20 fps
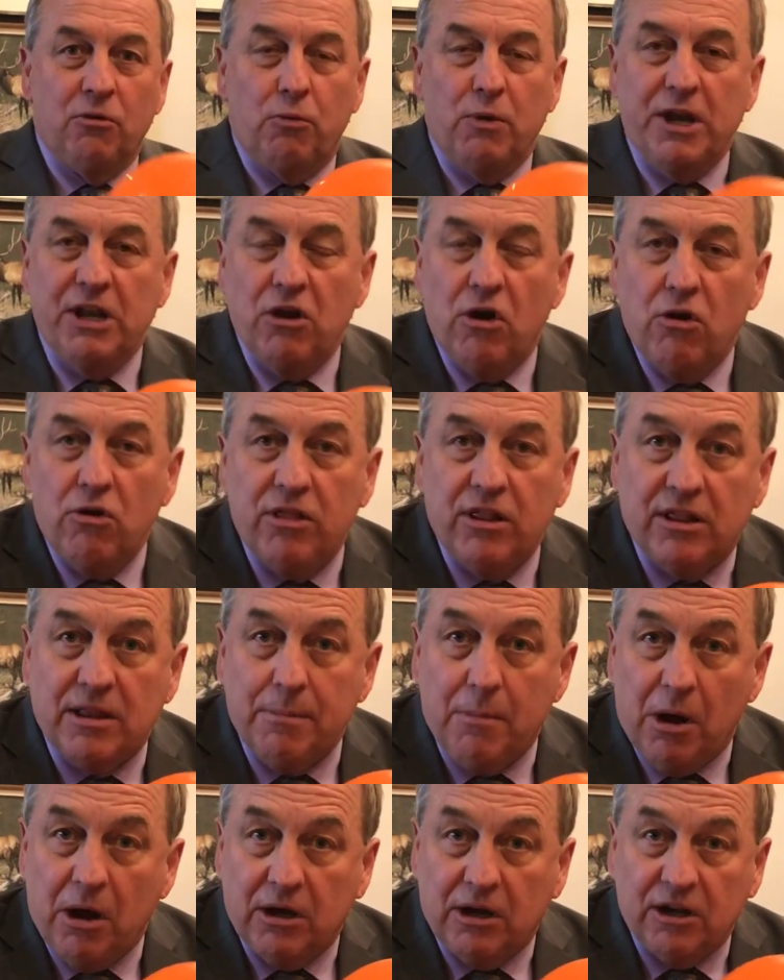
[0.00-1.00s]
We know that the
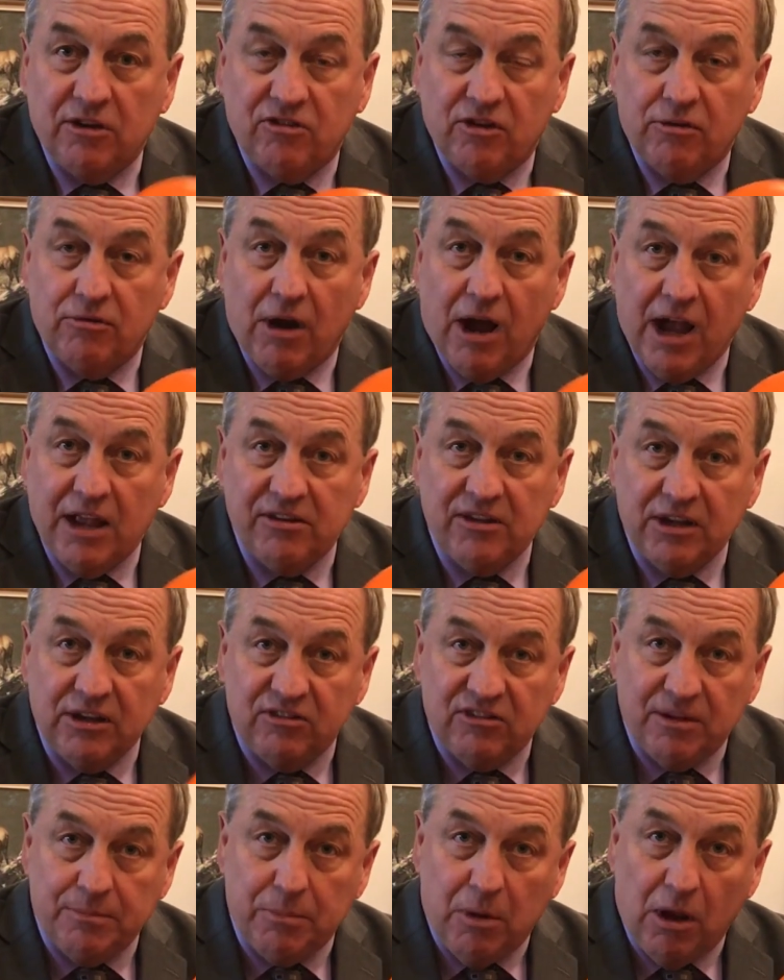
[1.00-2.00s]
markets are rising,
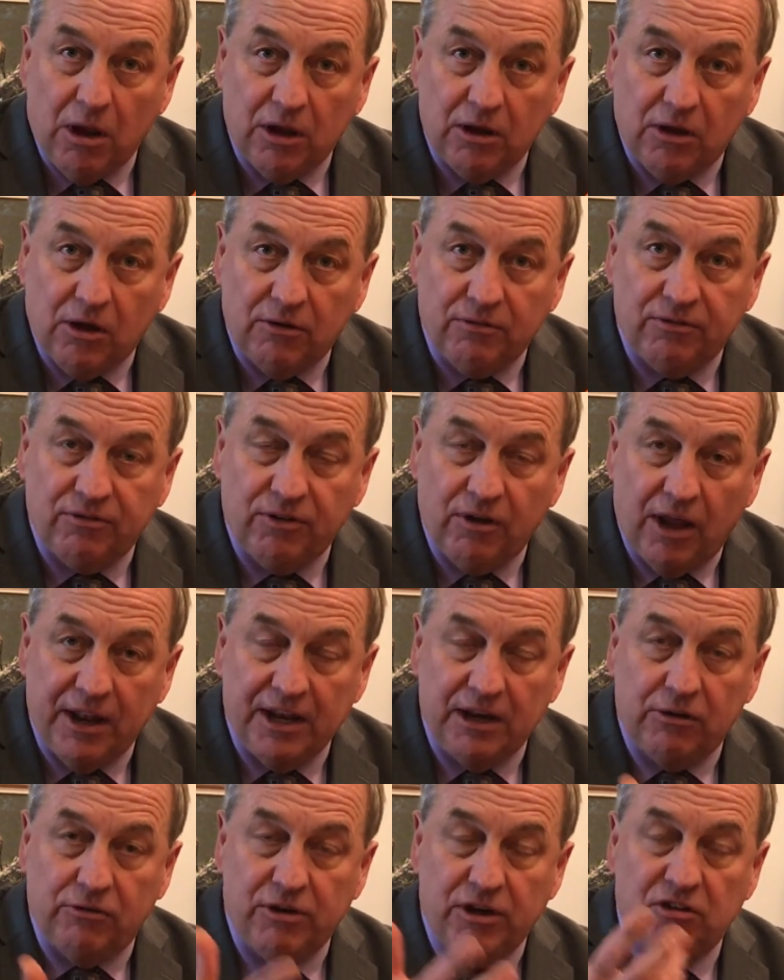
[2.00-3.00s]
symbolic of an
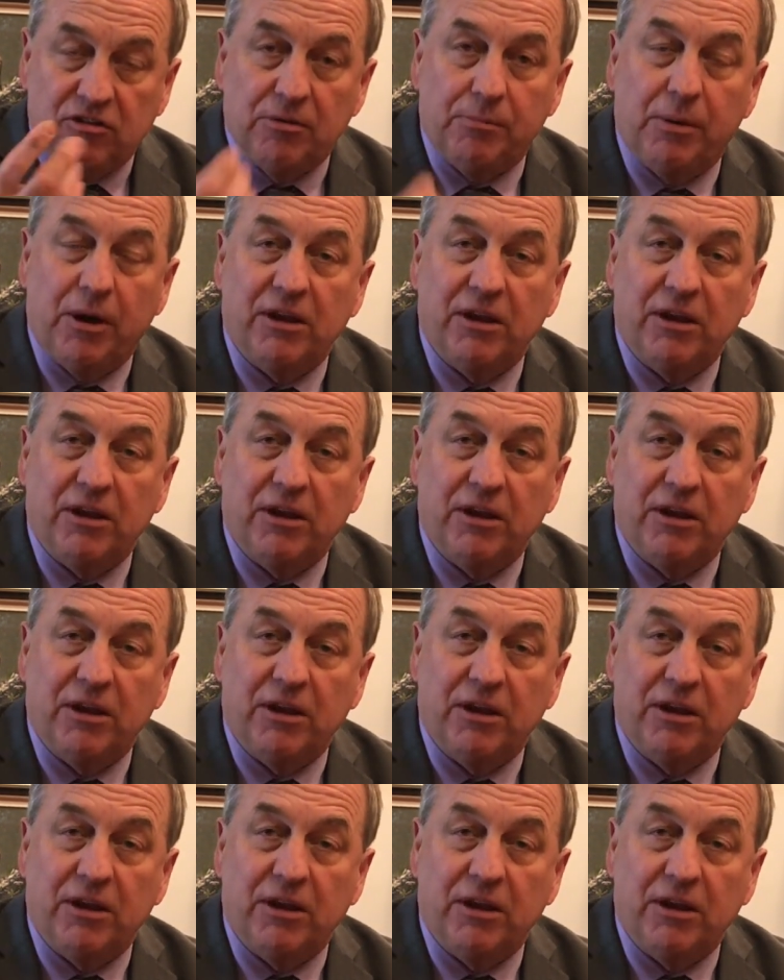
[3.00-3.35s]
increase in